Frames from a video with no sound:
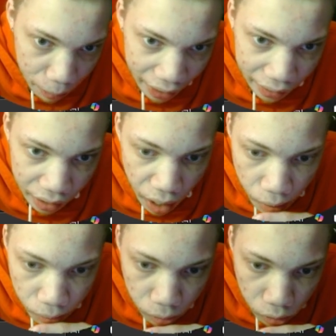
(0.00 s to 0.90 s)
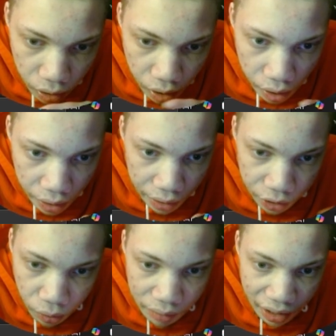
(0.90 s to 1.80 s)
a like. And
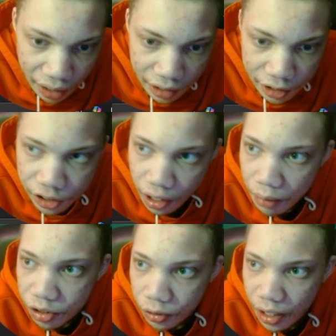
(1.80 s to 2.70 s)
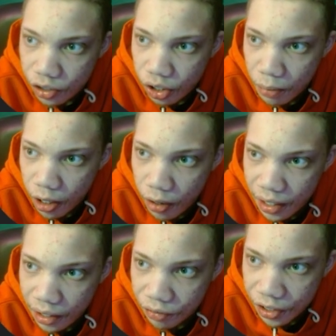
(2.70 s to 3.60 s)
you don't even gotta hit the sub. So yeah, so I'm gonna go ahead
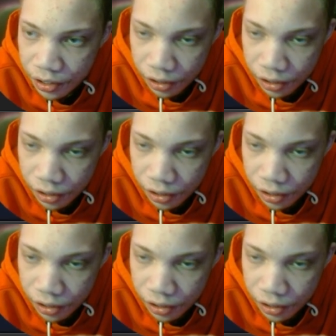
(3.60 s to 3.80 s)
and give this